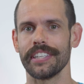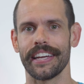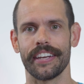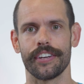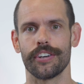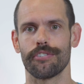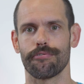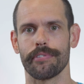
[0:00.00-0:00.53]
get a
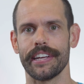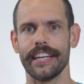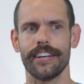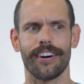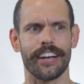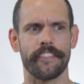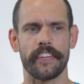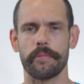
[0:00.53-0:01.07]
good read
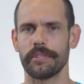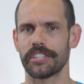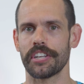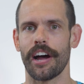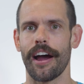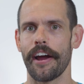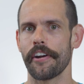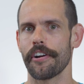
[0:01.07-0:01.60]
on if he was
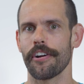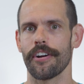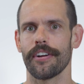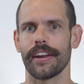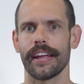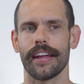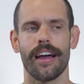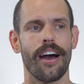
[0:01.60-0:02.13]
tired or
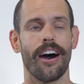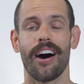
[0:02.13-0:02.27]
hurting.